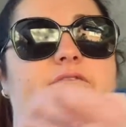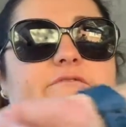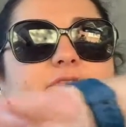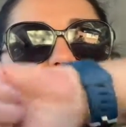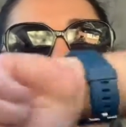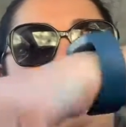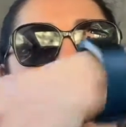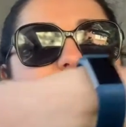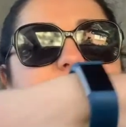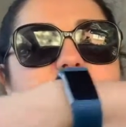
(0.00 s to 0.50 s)

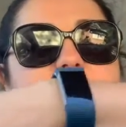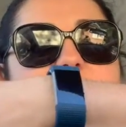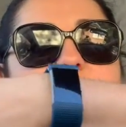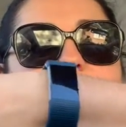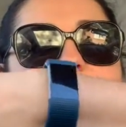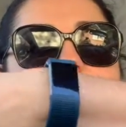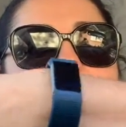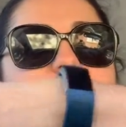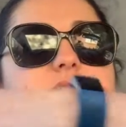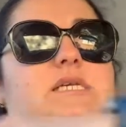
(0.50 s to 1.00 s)

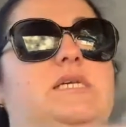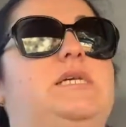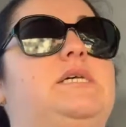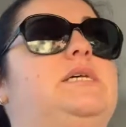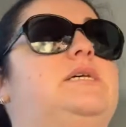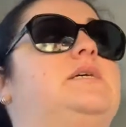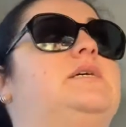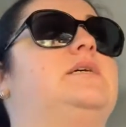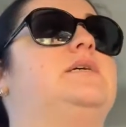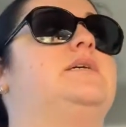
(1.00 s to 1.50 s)
Fitbits,
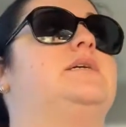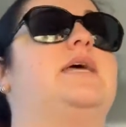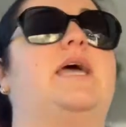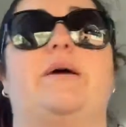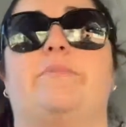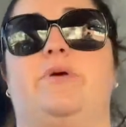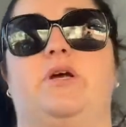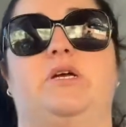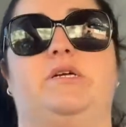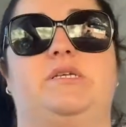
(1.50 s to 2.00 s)

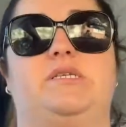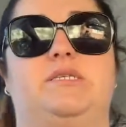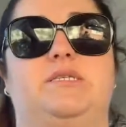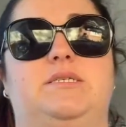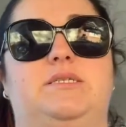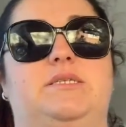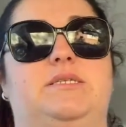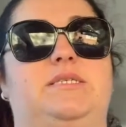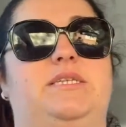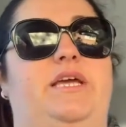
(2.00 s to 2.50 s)

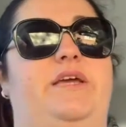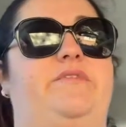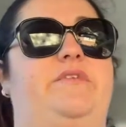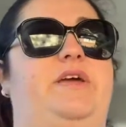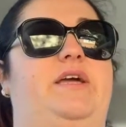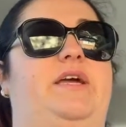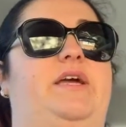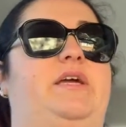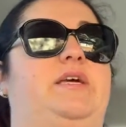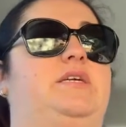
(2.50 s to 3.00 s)
cameras,
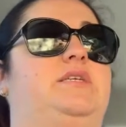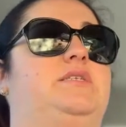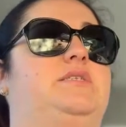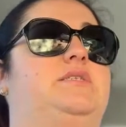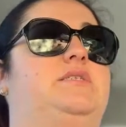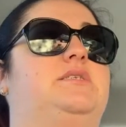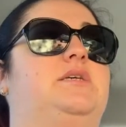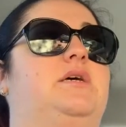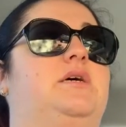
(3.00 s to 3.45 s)
TVs,